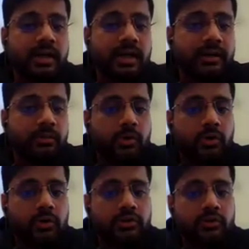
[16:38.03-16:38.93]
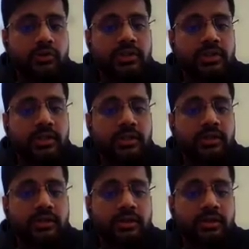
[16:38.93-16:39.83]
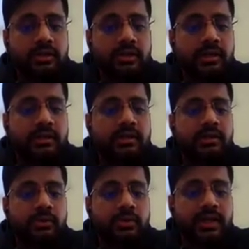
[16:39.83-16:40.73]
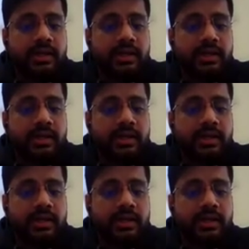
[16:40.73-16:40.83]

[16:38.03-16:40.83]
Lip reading: I would also see that the queue that